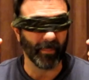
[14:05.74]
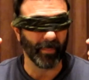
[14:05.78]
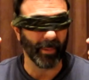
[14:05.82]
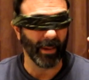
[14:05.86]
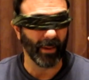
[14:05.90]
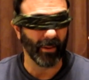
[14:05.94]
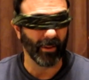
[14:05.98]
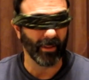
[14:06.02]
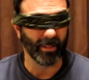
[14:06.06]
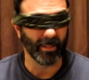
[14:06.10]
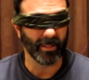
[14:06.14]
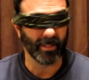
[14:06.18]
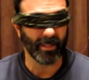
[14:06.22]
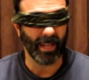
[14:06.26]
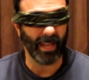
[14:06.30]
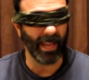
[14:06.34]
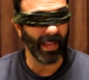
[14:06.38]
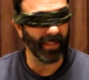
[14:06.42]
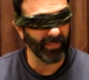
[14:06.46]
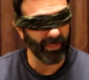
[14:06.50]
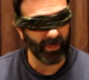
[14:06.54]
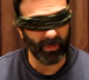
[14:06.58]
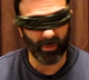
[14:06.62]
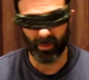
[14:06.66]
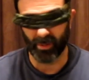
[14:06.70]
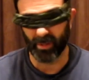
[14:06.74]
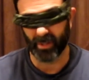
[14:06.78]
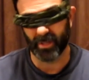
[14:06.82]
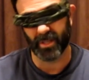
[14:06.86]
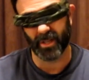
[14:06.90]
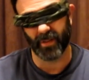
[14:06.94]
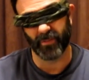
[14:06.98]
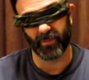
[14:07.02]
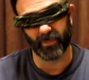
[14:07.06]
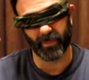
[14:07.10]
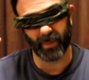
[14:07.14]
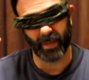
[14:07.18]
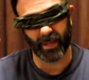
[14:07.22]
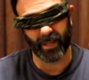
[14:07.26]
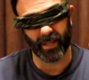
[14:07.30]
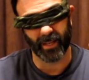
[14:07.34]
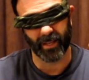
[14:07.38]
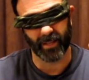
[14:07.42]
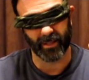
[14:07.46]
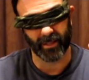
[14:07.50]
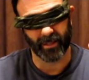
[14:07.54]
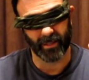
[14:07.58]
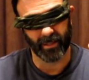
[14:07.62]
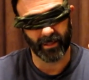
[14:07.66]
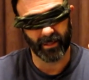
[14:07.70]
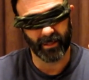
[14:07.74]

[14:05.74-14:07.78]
parents. I have to do this stuff with my kid.